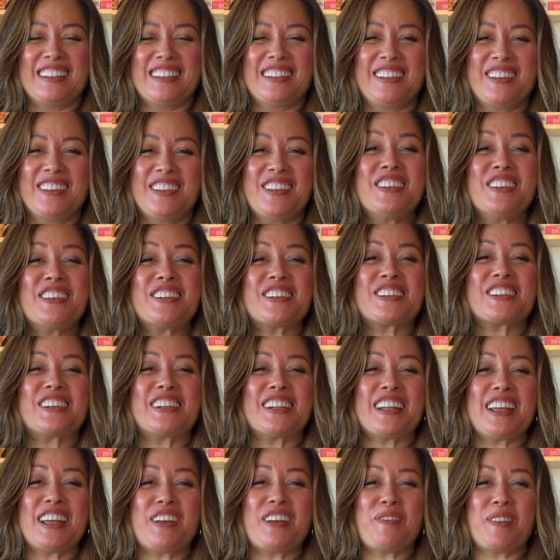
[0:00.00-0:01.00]
So
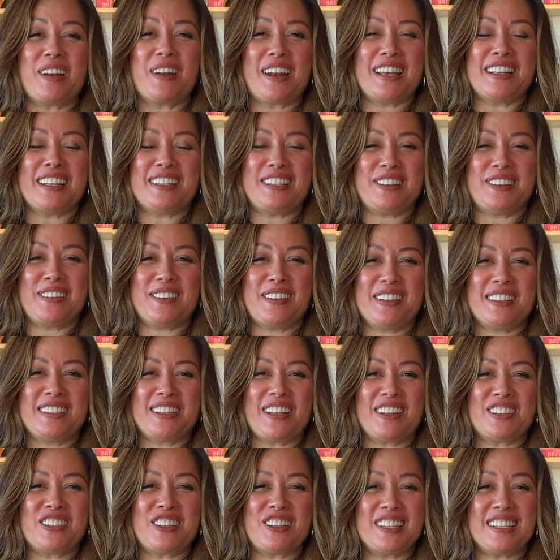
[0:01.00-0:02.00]
usually what I do is
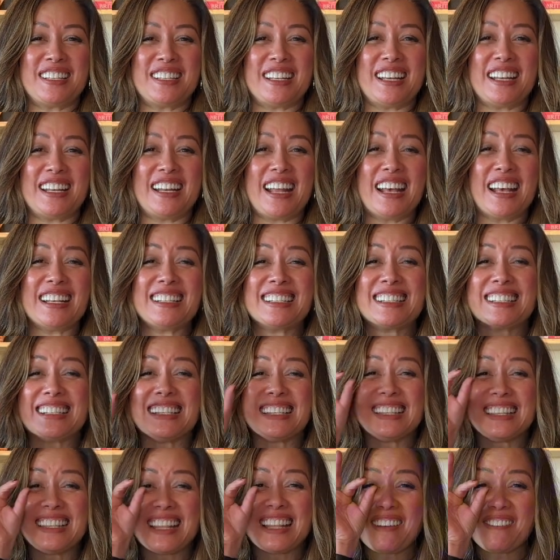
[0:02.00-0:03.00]
I'll just eat a
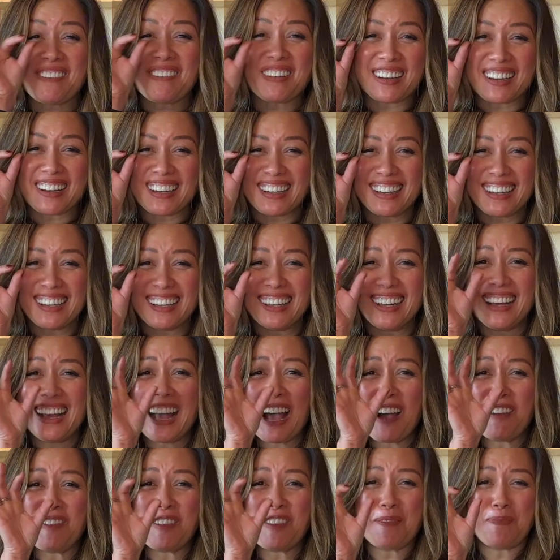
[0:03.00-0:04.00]
sliver
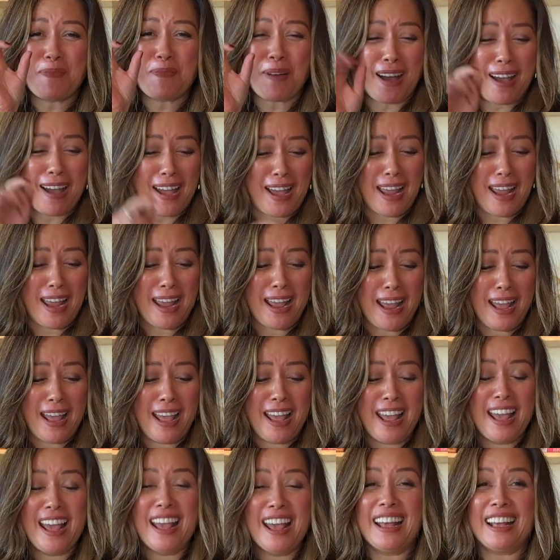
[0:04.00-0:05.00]
of a pie
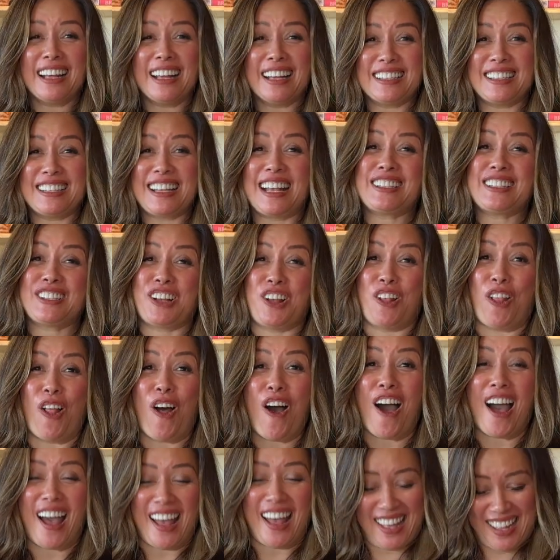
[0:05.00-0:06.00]
because that's a
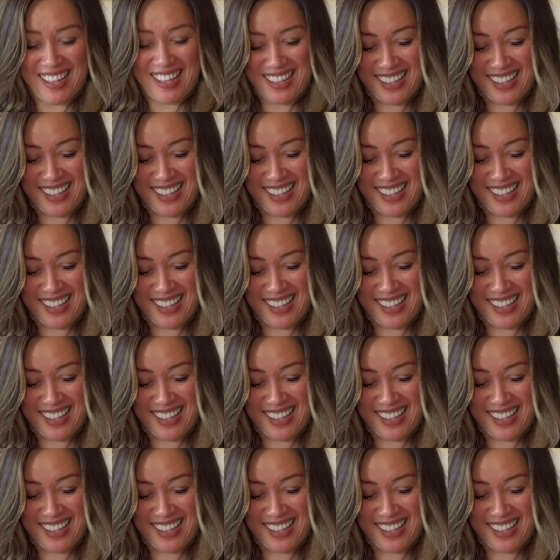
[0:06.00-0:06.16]
lot.